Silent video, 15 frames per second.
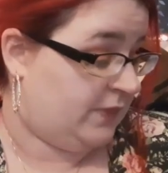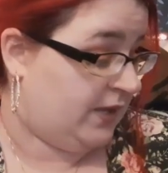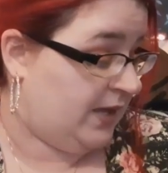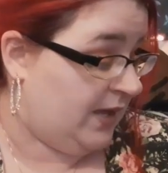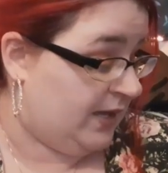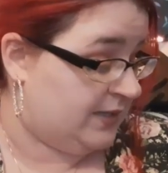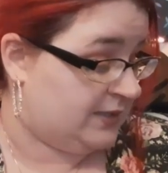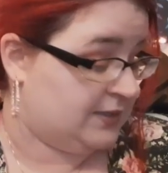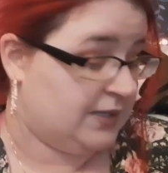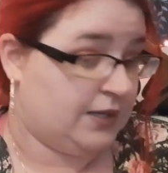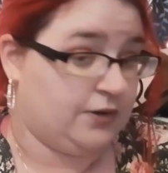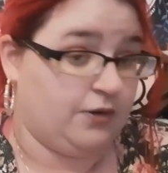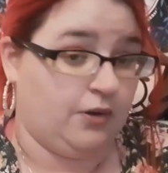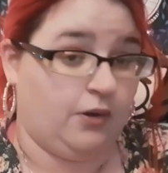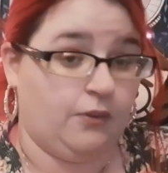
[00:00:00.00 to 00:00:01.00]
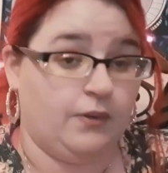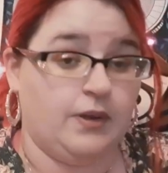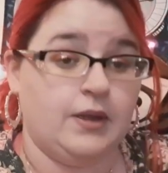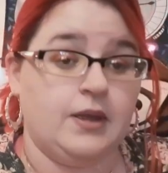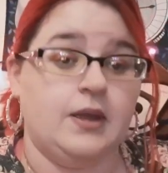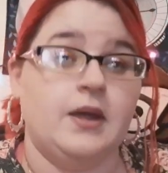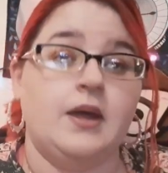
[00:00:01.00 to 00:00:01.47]
Yes, I know.
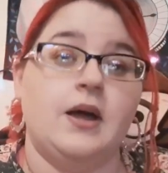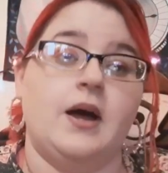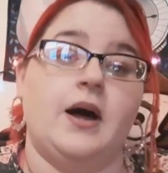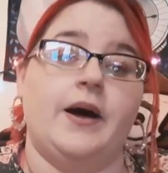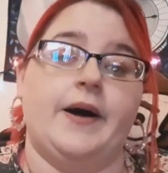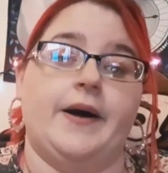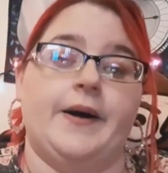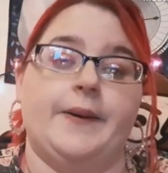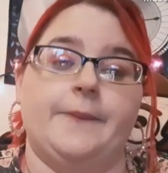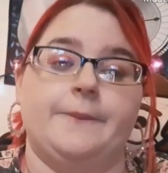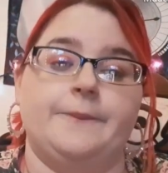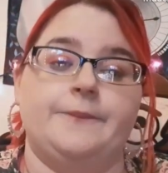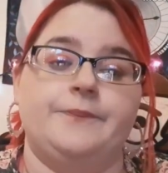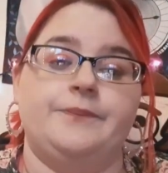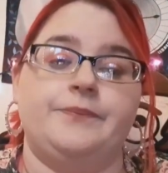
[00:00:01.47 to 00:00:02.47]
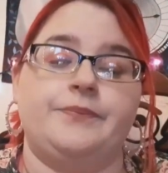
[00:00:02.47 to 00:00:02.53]
Um,